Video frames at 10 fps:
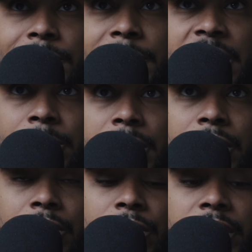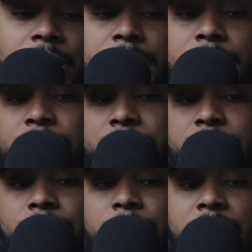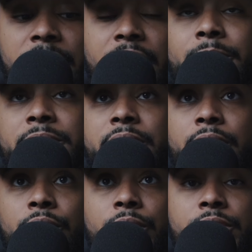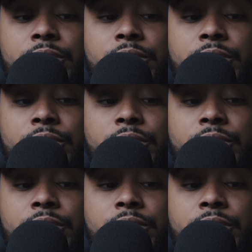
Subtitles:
may the Lord help them. May they come to the Lord and